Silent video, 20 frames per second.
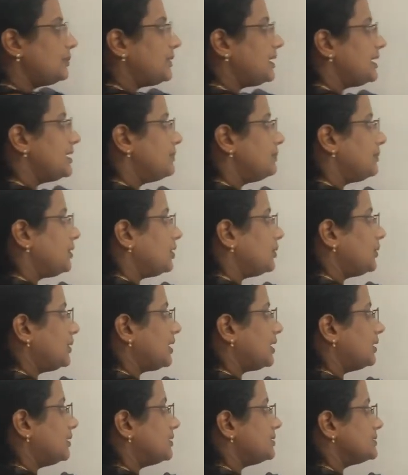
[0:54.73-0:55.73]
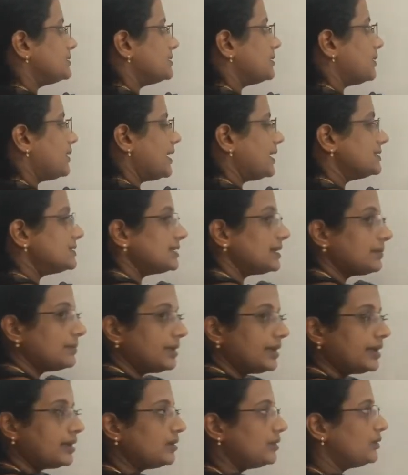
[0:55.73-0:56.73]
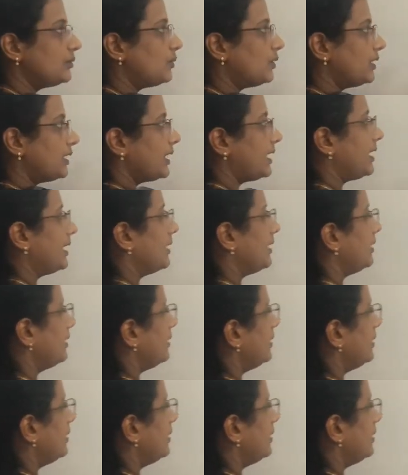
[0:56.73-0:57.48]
mean mu equal to 0 and sigma equal to 1 here.